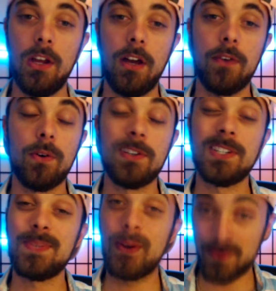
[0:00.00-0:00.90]
of course,
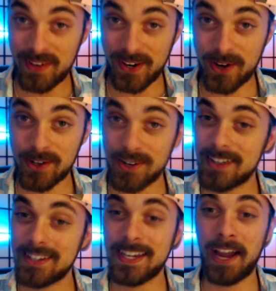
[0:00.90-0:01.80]
as we would be
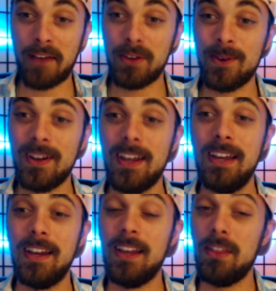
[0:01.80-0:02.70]
honored to have you.
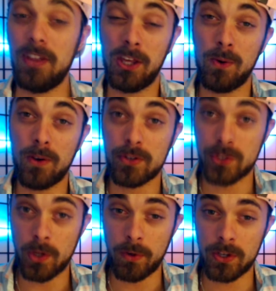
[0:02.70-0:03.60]
And thank you all
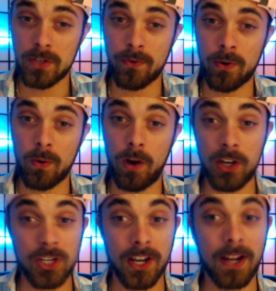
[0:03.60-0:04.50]
so much for
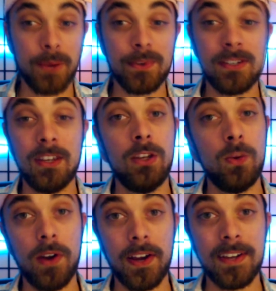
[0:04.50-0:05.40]
watching, and I will see
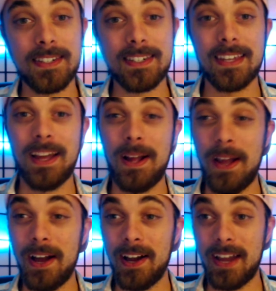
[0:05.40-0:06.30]
you guys
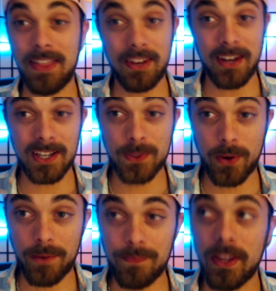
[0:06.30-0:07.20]
in the next
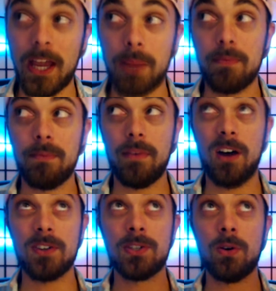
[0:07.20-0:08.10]
one. And
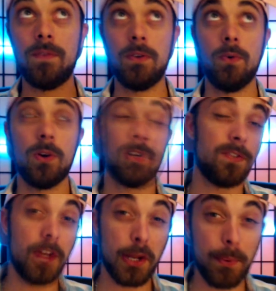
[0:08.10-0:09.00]
also, if you
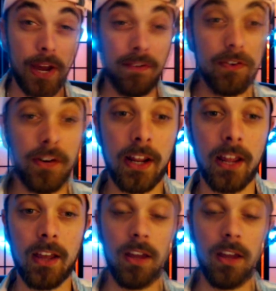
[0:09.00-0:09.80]
need a private reading,